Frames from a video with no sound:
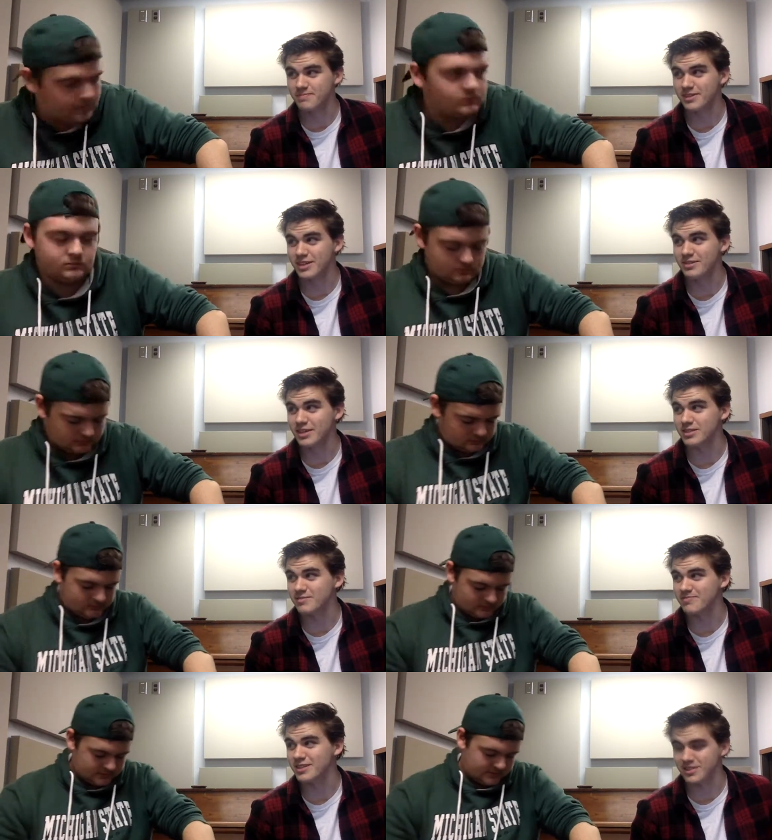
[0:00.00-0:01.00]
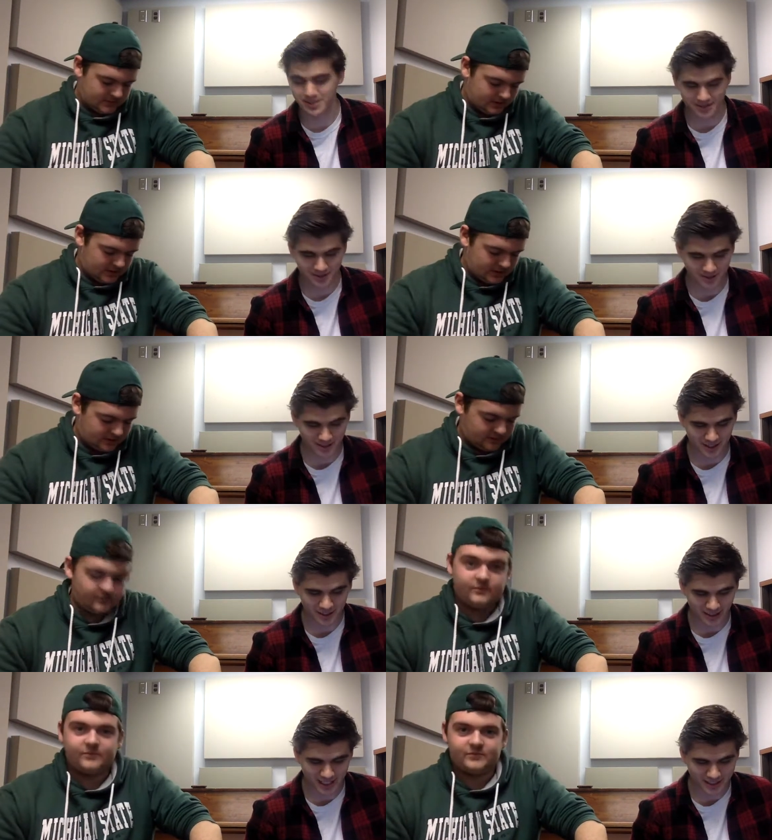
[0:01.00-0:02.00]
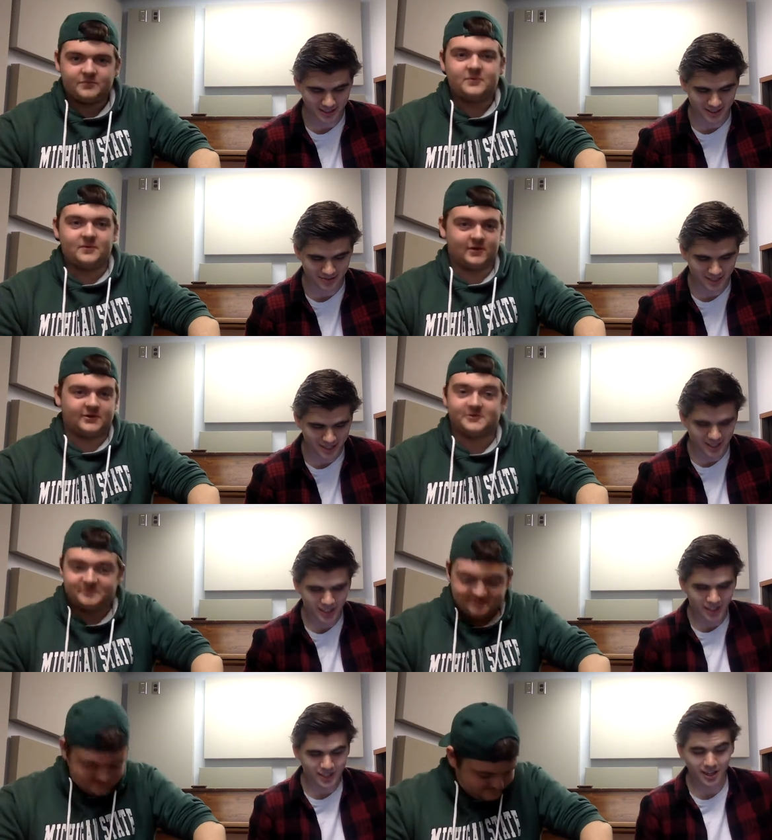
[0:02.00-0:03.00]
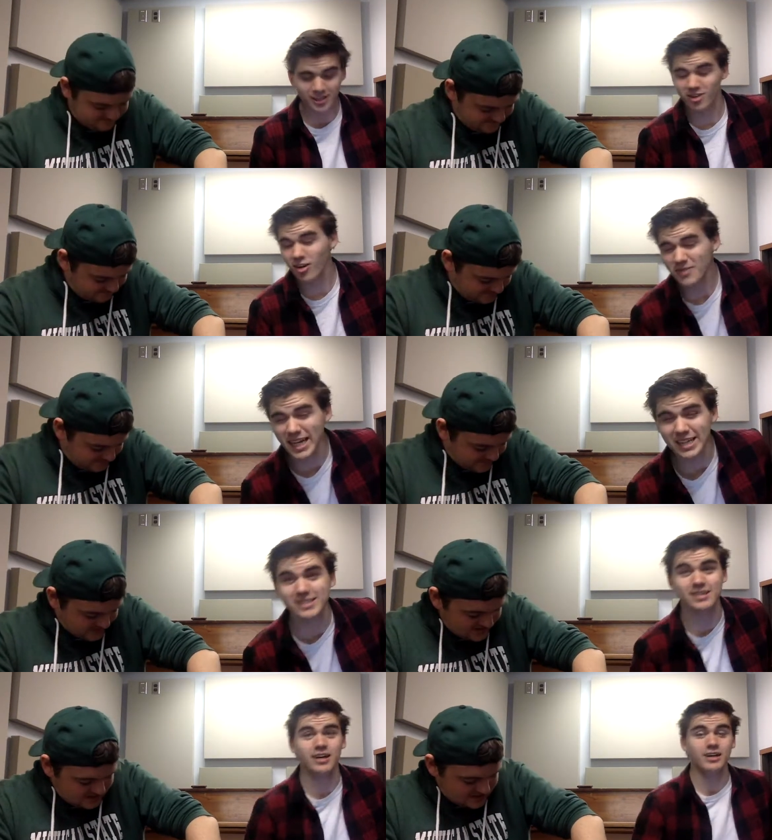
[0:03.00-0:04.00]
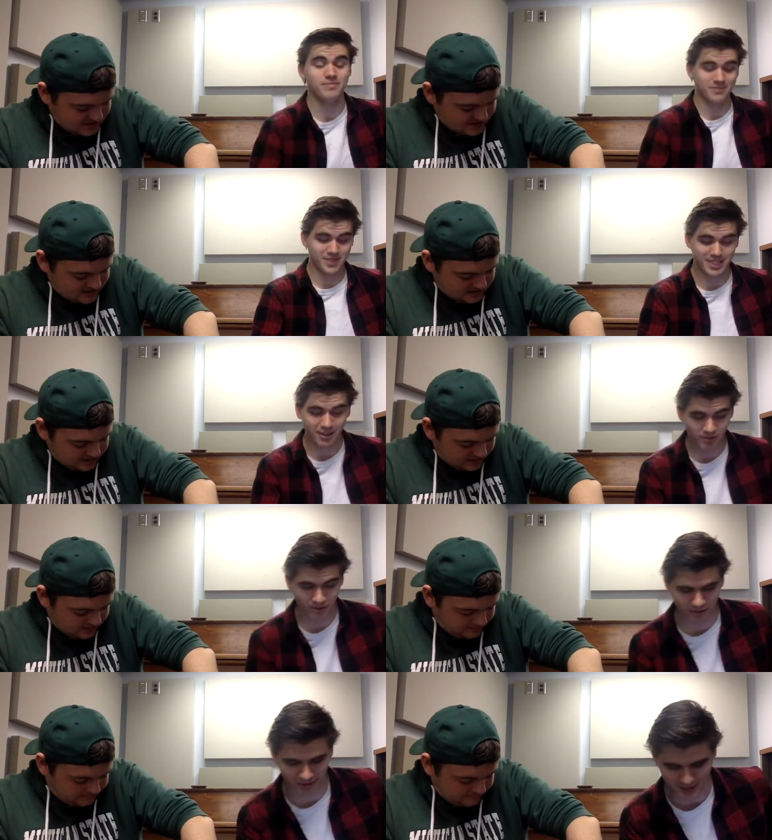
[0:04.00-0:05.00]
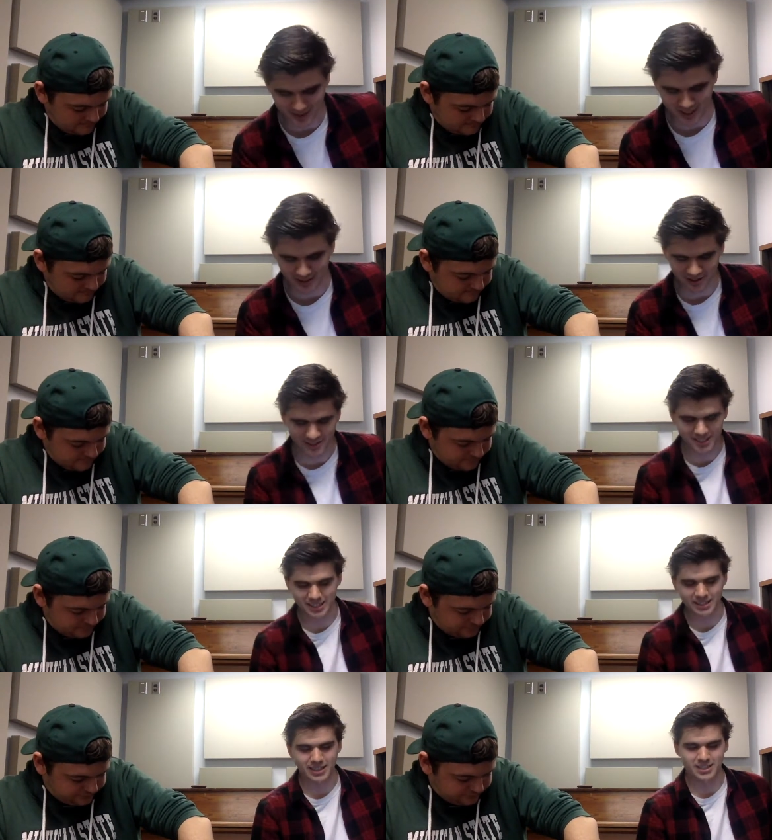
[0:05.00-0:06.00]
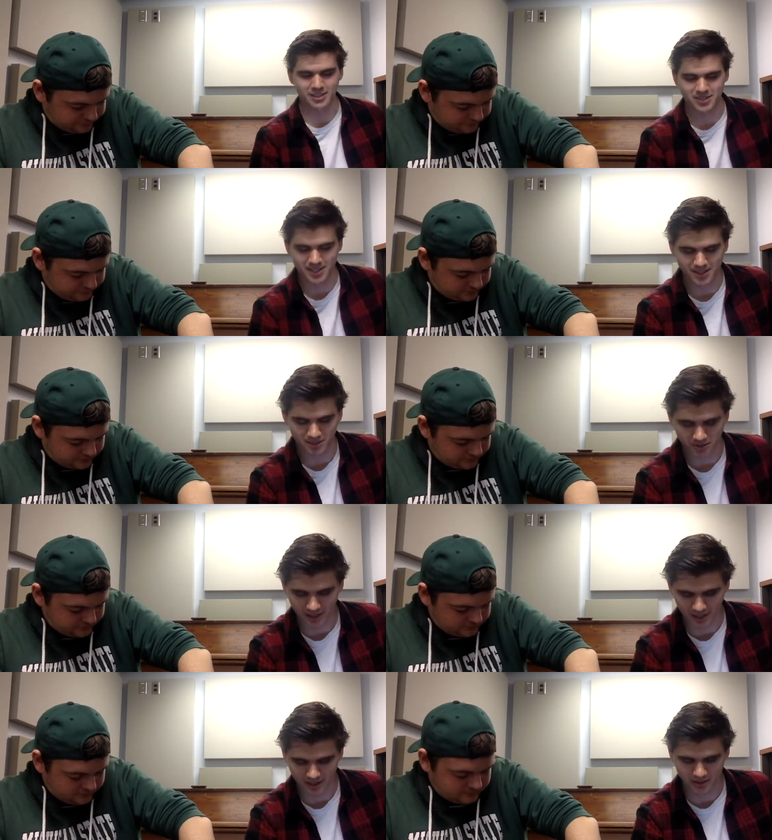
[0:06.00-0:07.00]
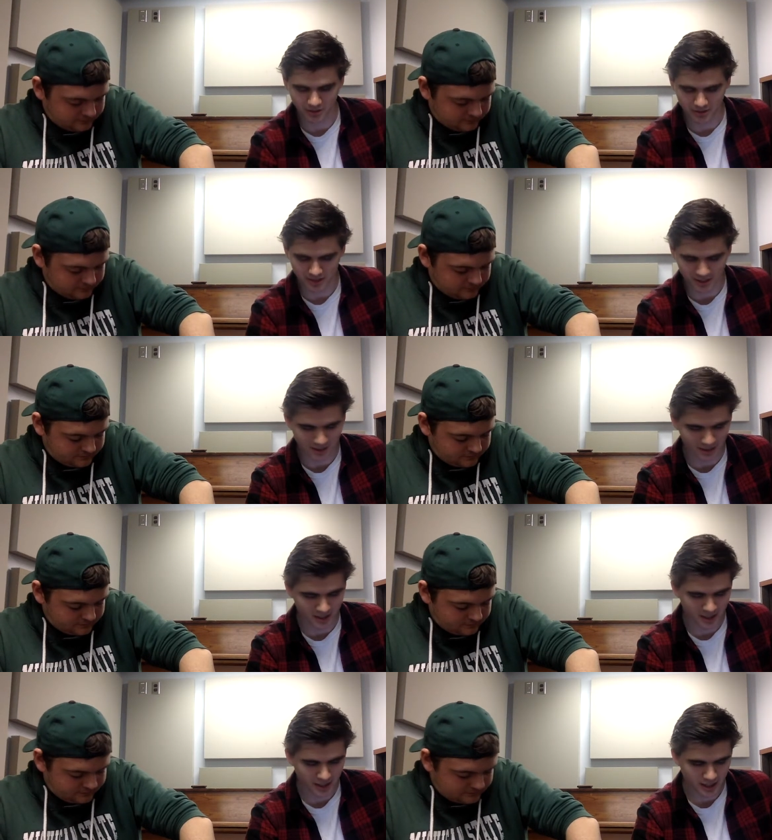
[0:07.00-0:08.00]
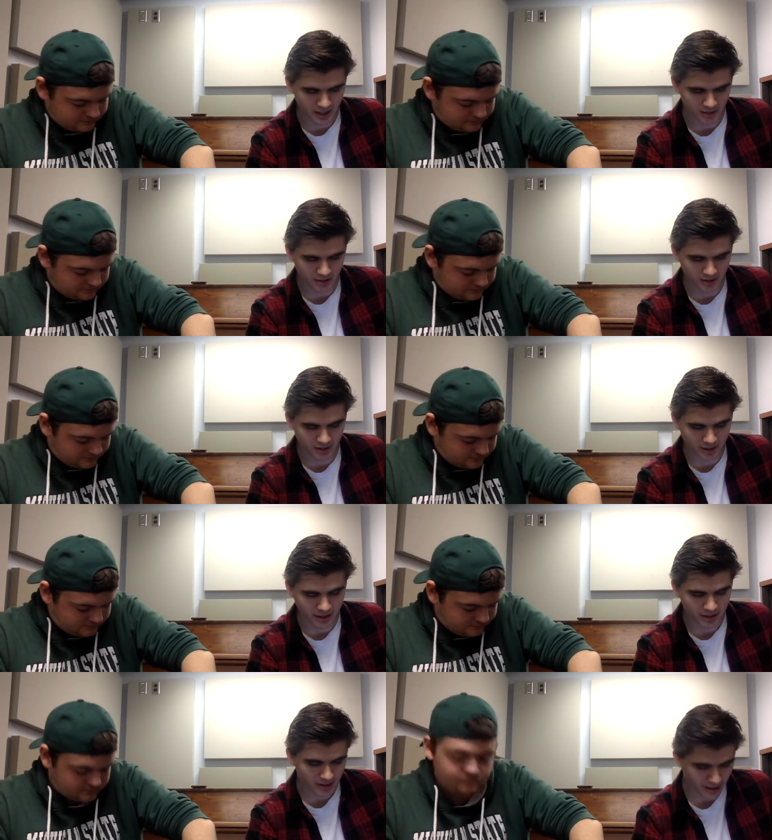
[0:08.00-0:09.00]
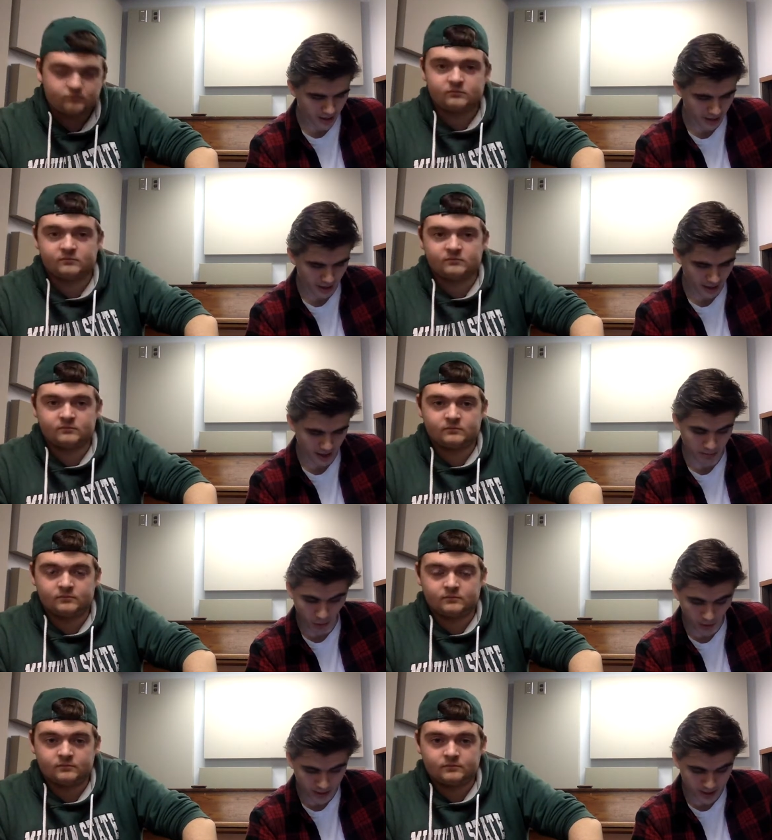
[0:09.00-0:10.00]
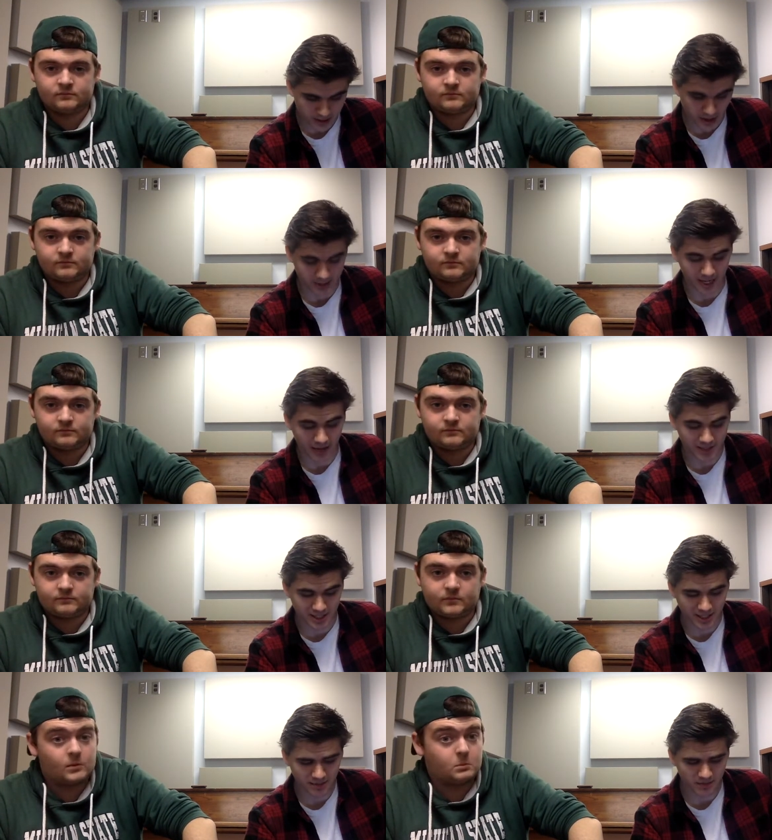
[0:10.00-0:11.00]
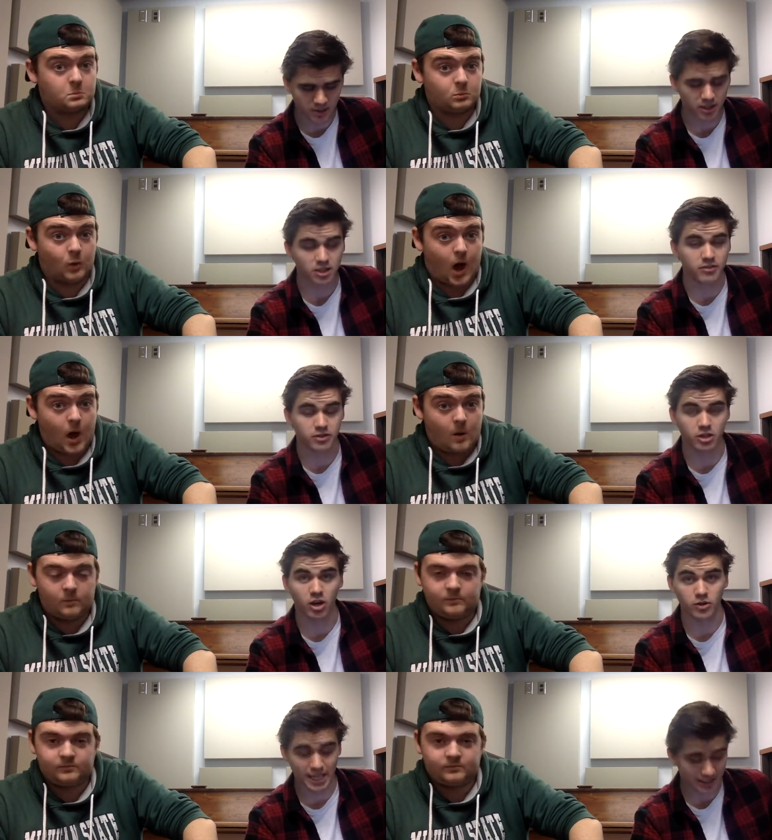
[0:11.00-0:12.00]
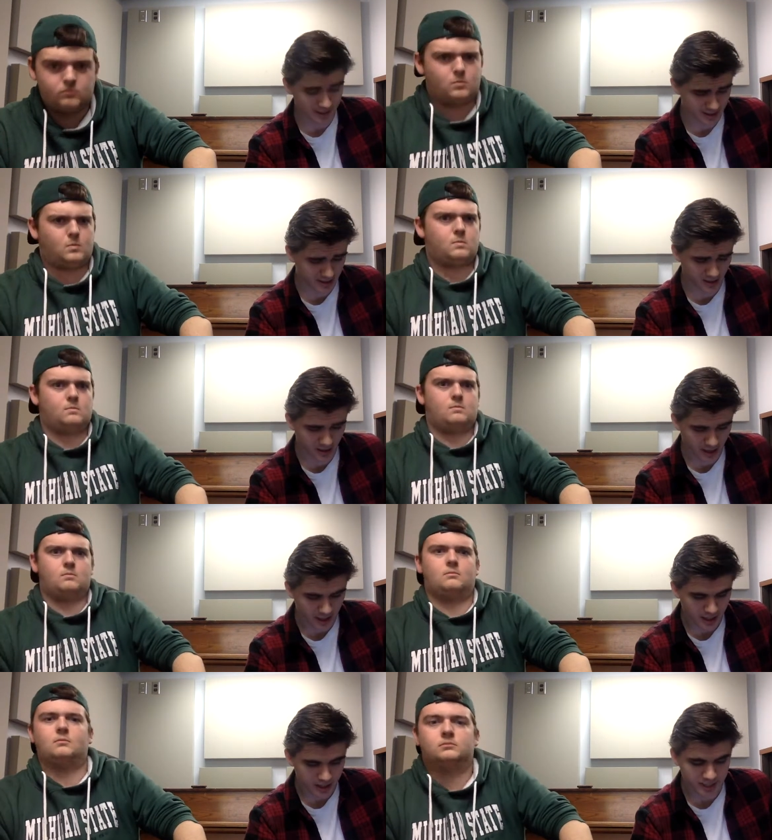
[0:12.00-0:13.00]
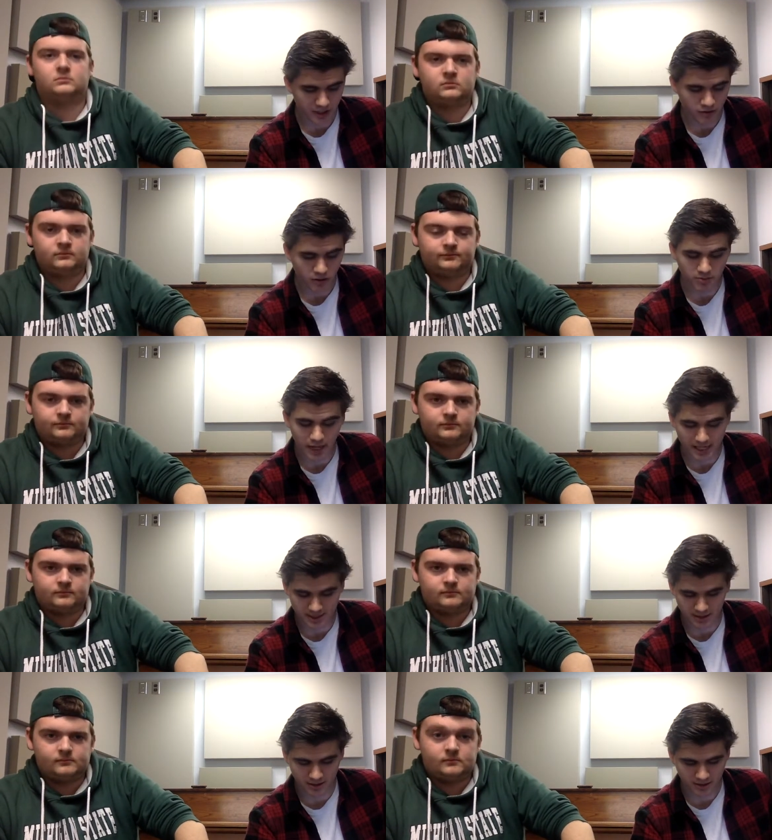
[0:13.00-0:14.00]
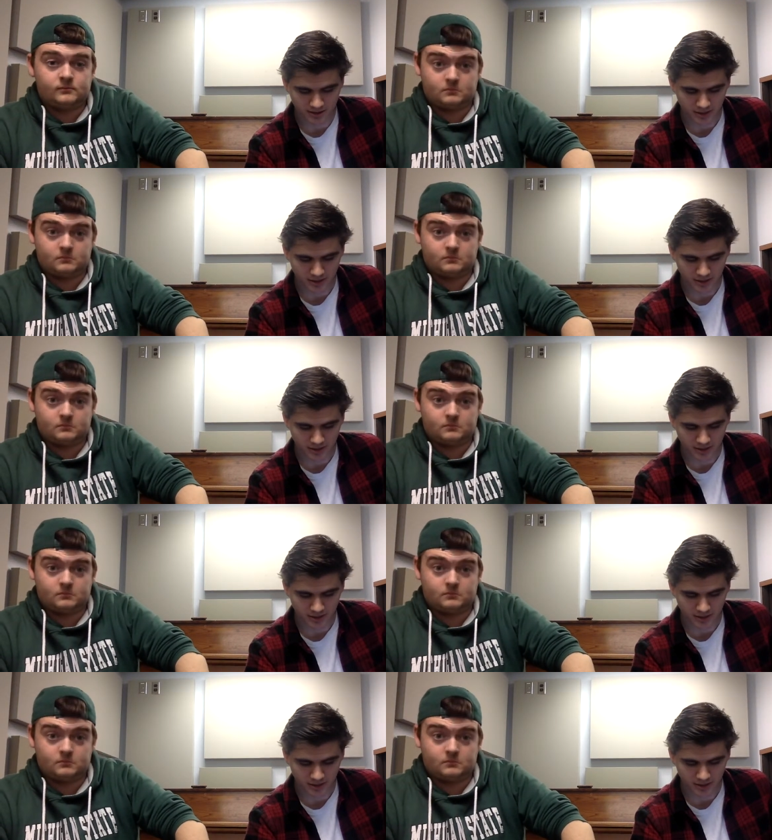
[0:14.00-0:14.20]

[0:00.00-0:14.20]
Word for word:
Speaker 1: Yeah, that's that's, that's great to know, Alex. Um, Thank you. Uh, Clurman has um, several famous students and associates through the group theater, including uh, Morris Karsnowski, Clifford Odets, Sanford Meisner,